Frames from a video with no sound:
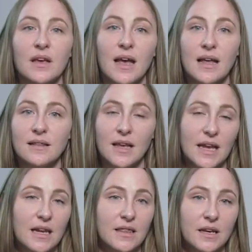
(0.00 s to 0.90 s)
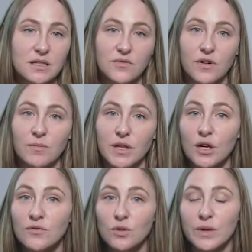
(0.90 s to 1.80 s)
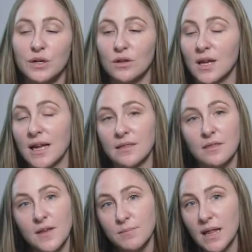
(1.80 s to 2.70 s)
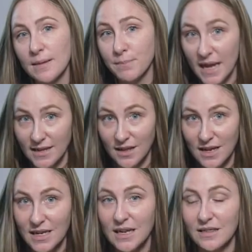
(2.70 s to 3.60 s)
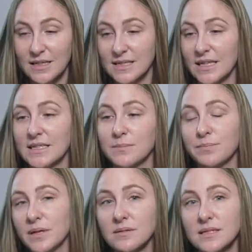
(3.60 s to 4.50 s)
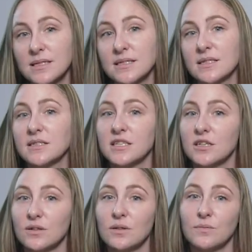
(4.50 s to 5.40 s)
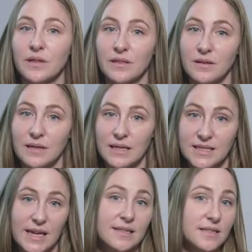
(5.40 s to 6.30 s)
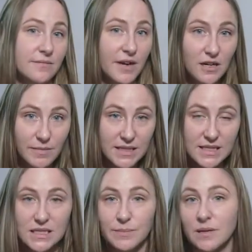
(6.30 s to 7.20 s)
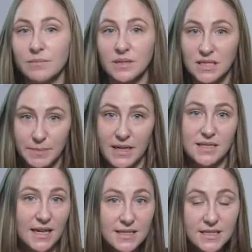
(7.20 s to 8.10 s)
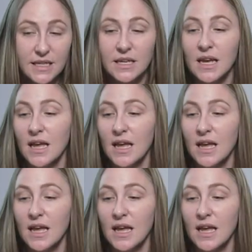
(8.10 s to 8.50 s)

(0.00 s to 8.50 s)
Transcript: And like anything else from Lenovo, when you're looking at the Thinkpad line, this is built to deal with intense environments. It's been mil-spec tested.